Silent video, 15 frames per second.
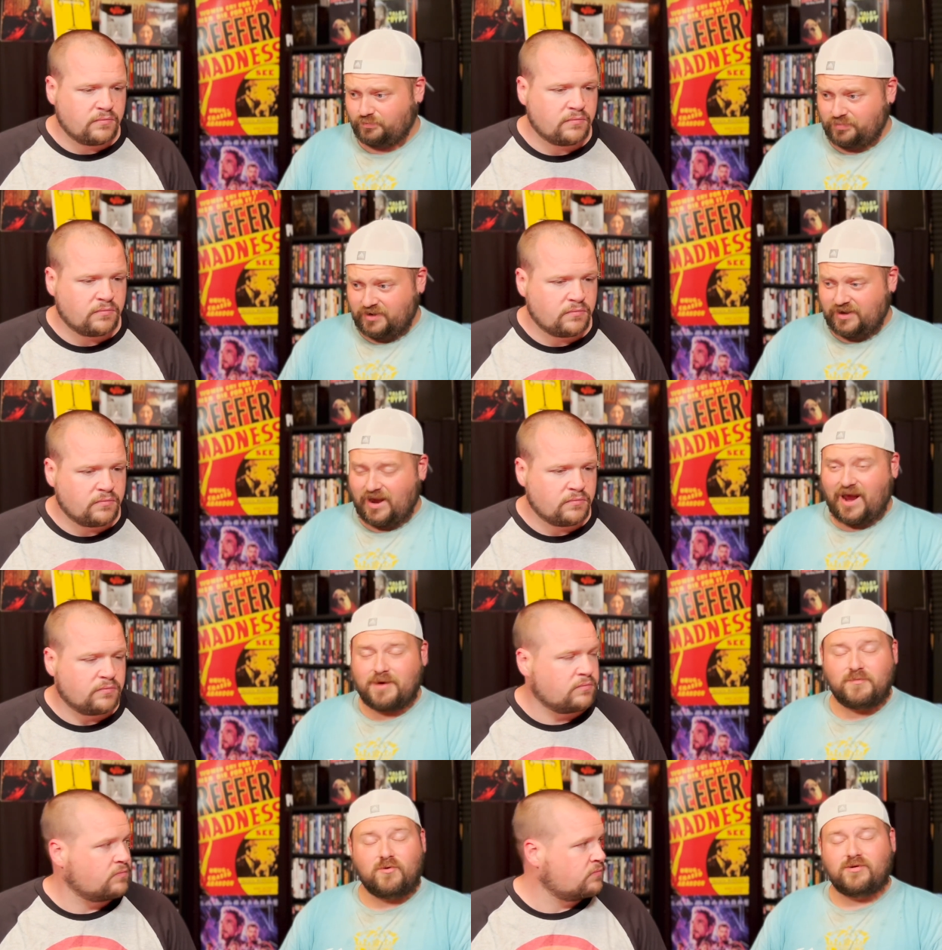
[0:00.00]
Speaker 1: But
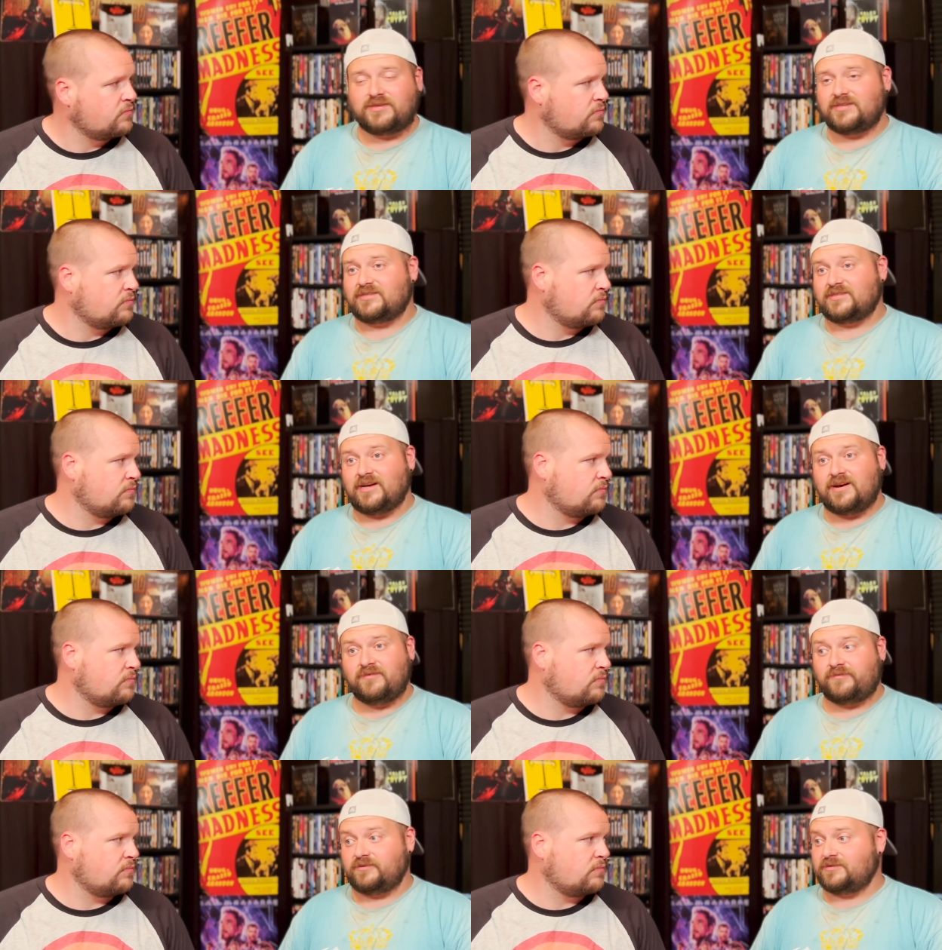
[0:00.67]
I'm always
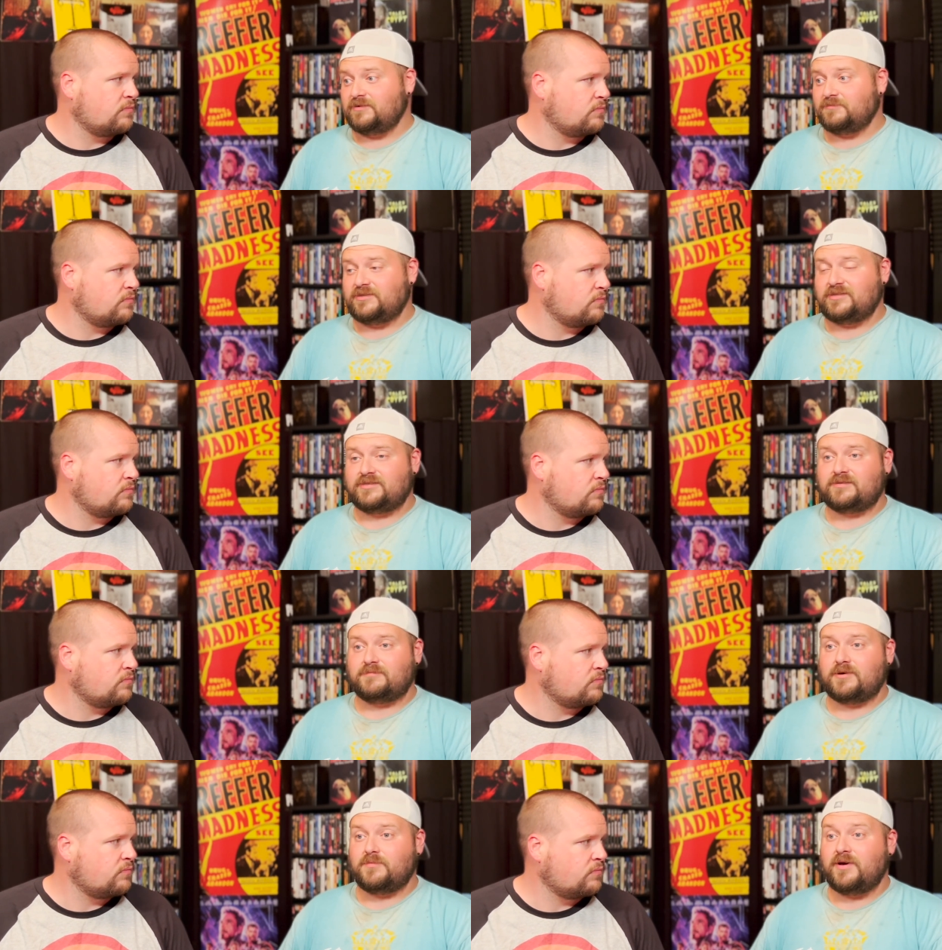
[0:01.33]
excited for some reason to
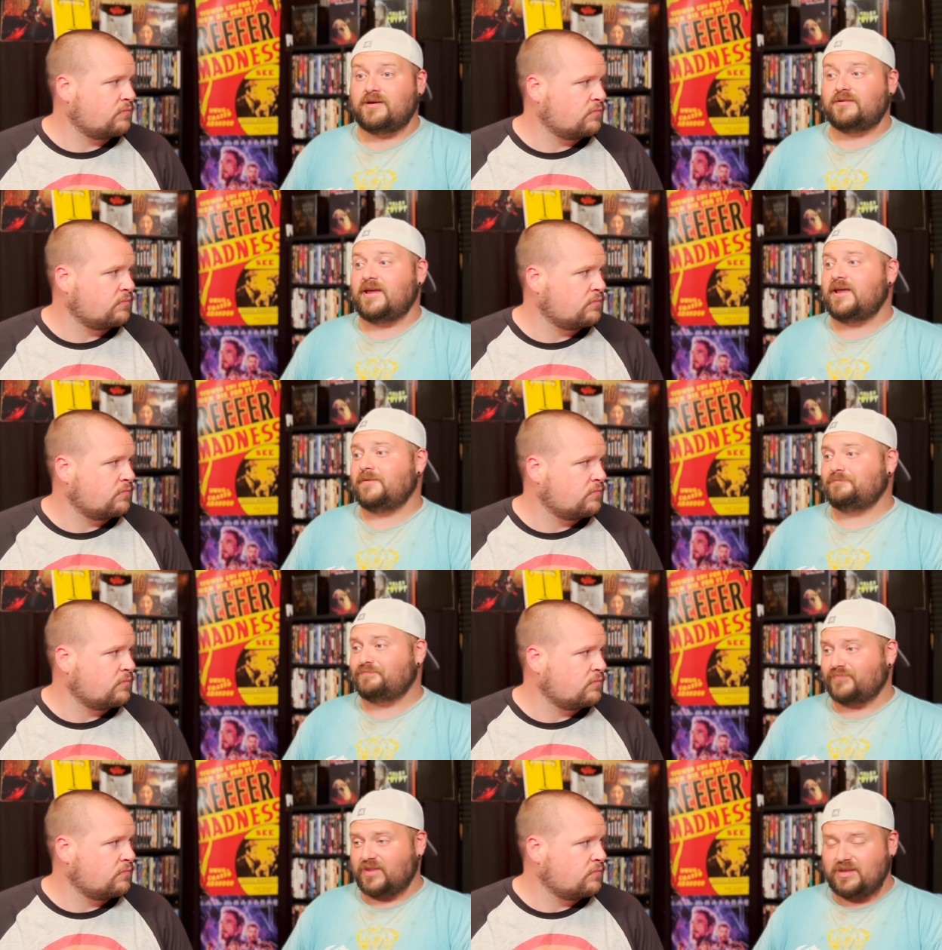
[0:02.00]
see him come out,
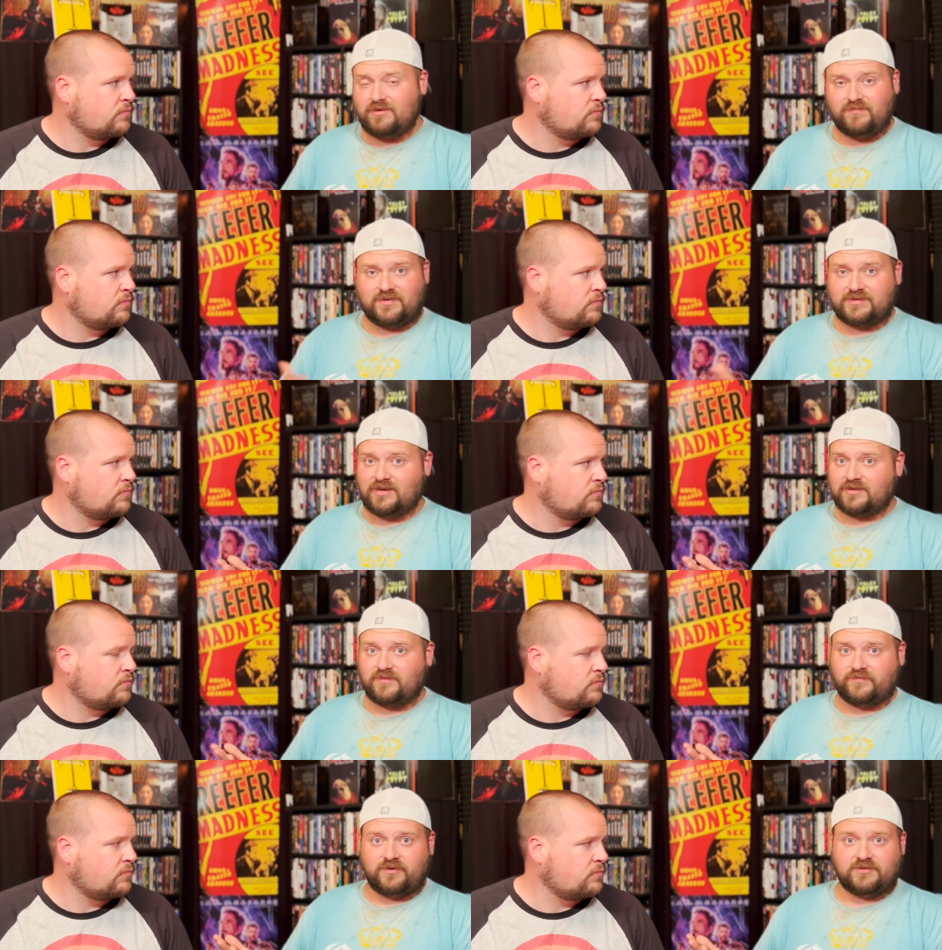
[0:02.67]
and it's
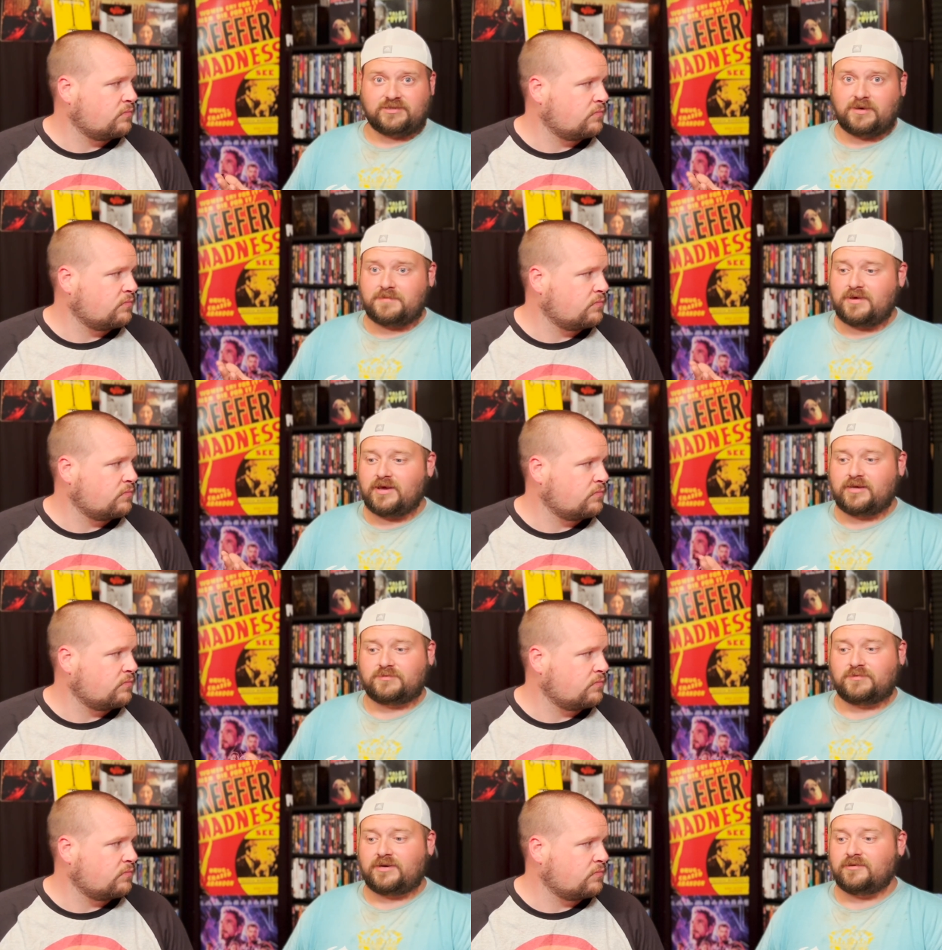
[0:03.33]
not the first time you
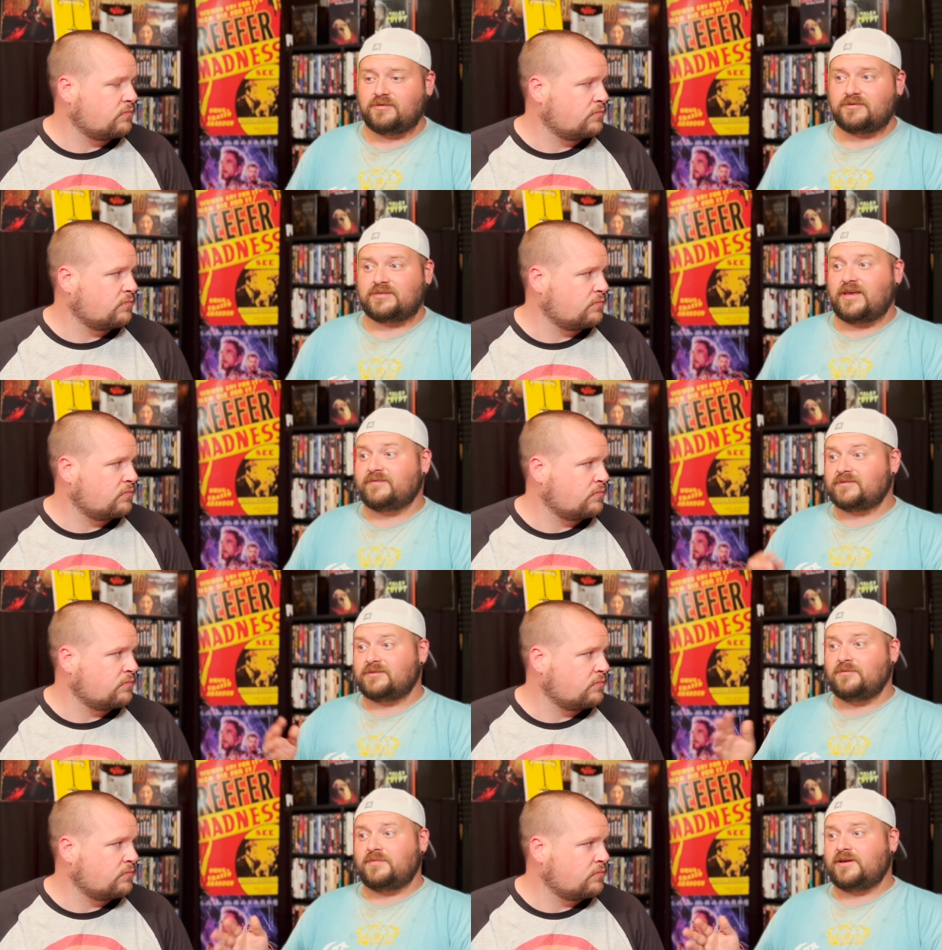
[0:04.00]
guys will hear this. If
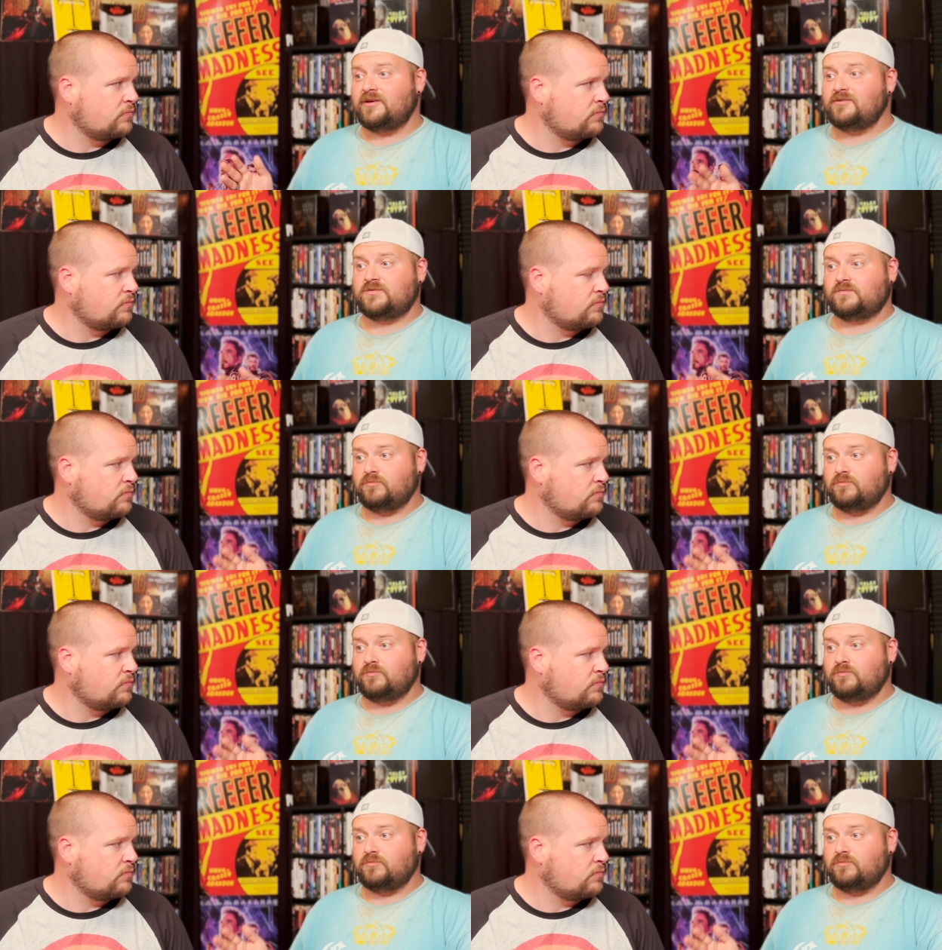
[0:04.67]
somebody else